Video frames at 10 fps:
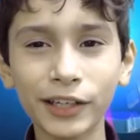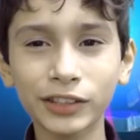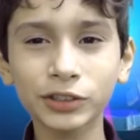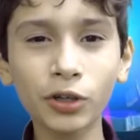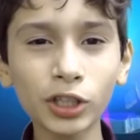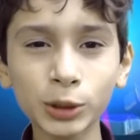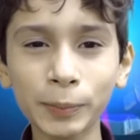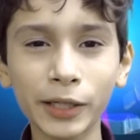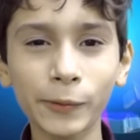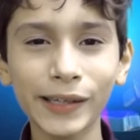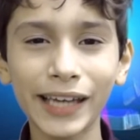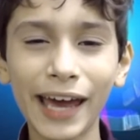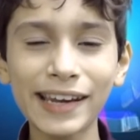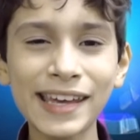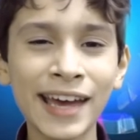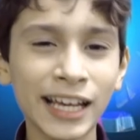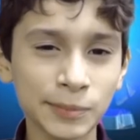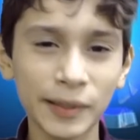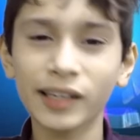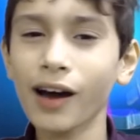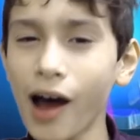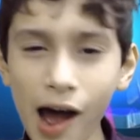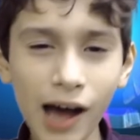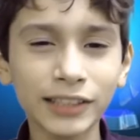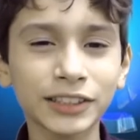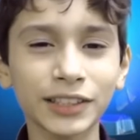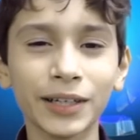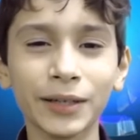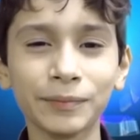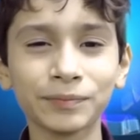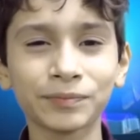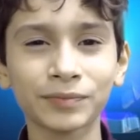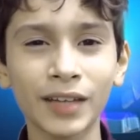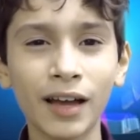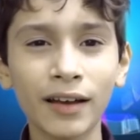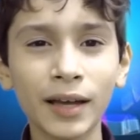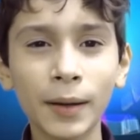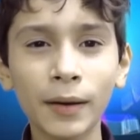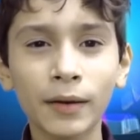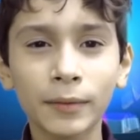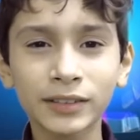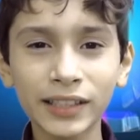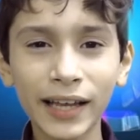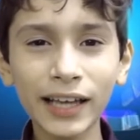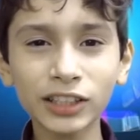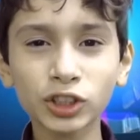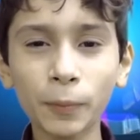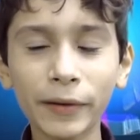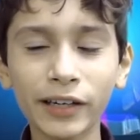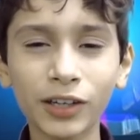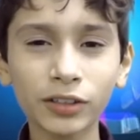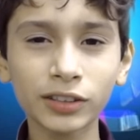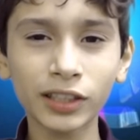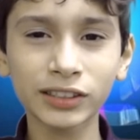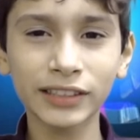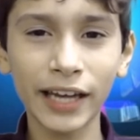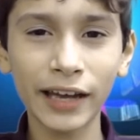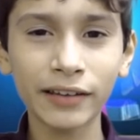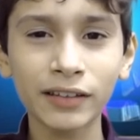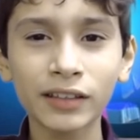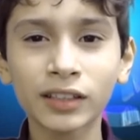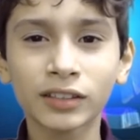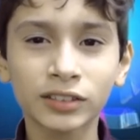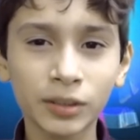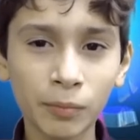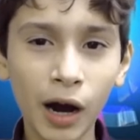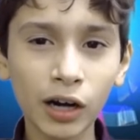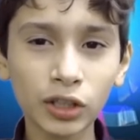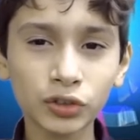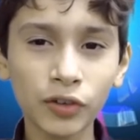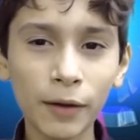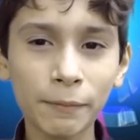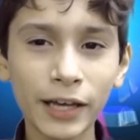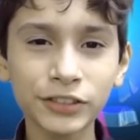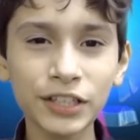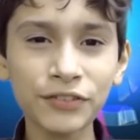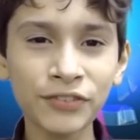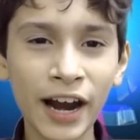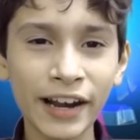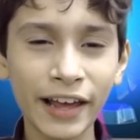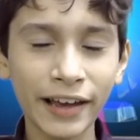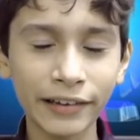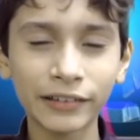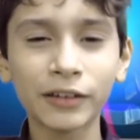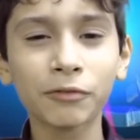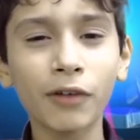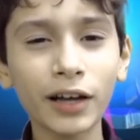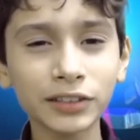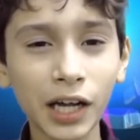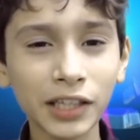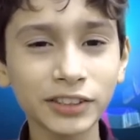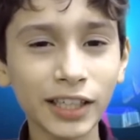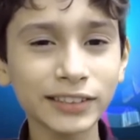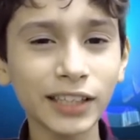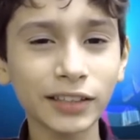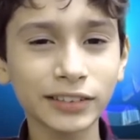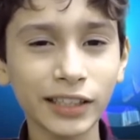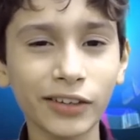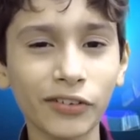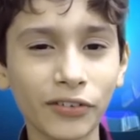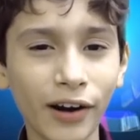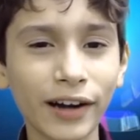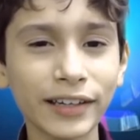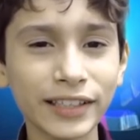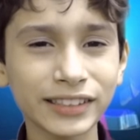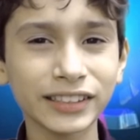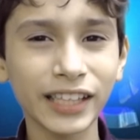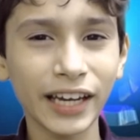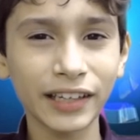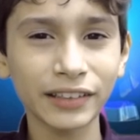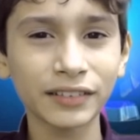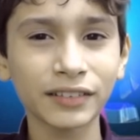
our School Spirit Week, and it has been awesome. Today's Superhero Thursday. Tomorrow's Fun Patriot Friday. $1 dress down ticket required each day.